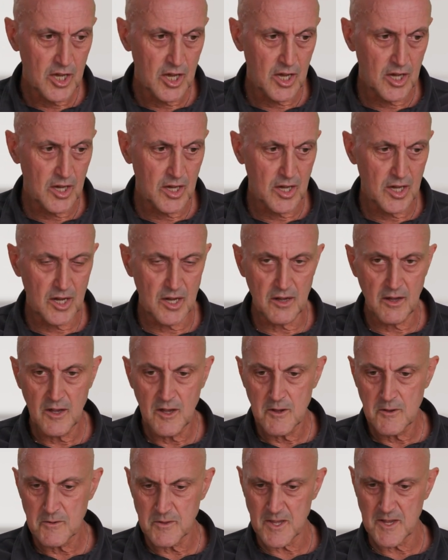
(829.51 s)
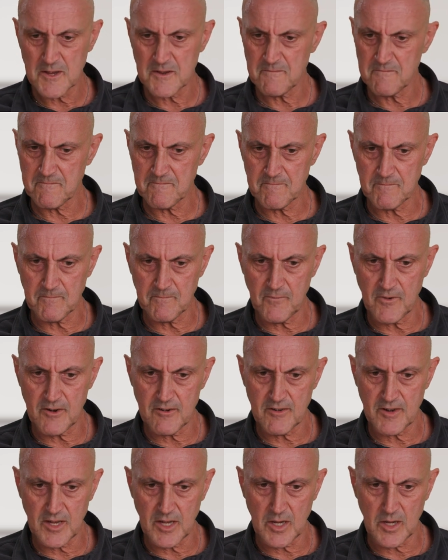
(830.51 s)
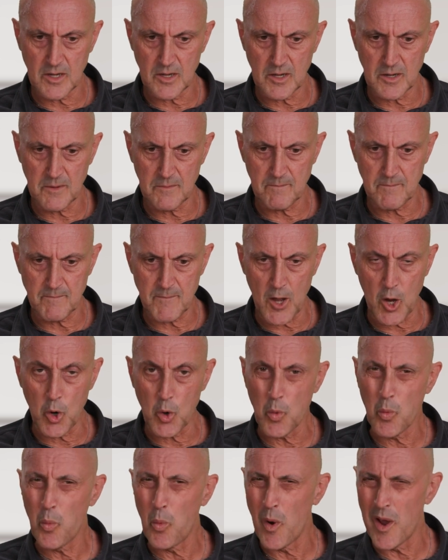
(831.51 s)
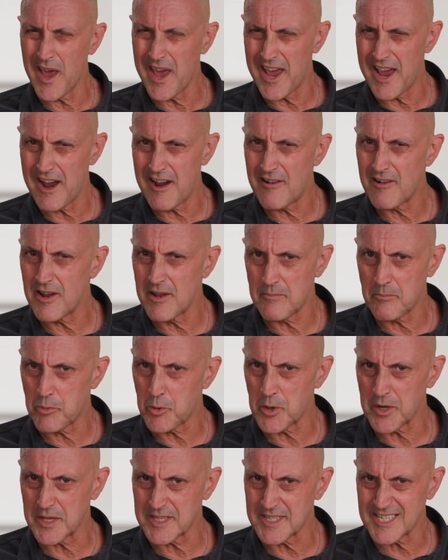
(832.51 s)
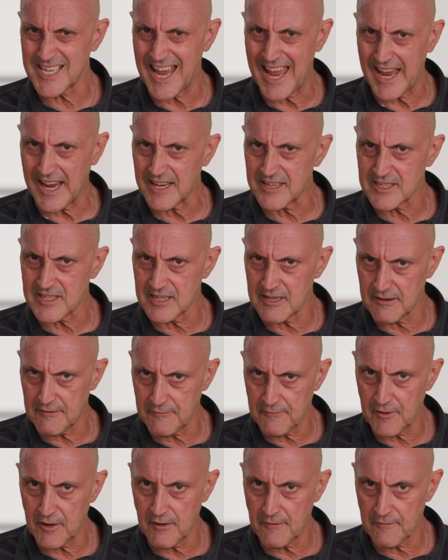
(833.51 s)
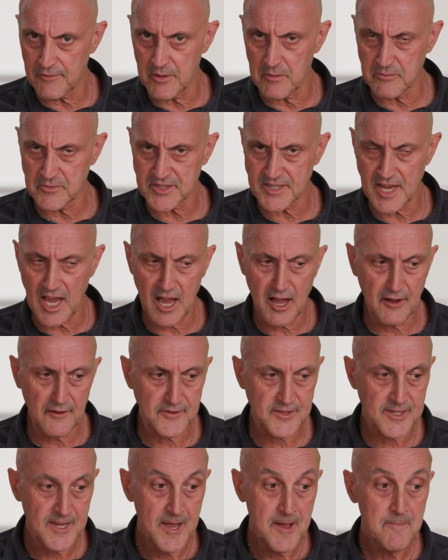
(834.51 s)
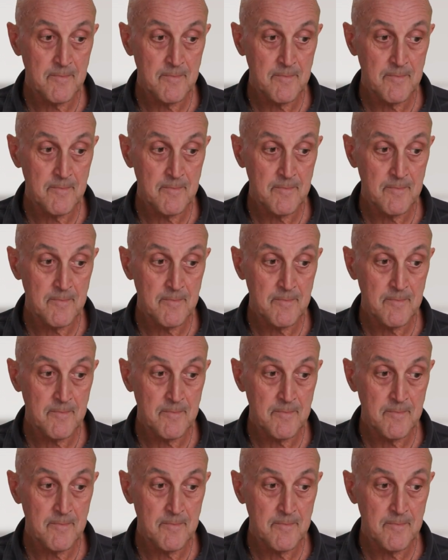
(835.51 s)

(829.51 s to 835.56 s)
They're very aware and protective of themselves.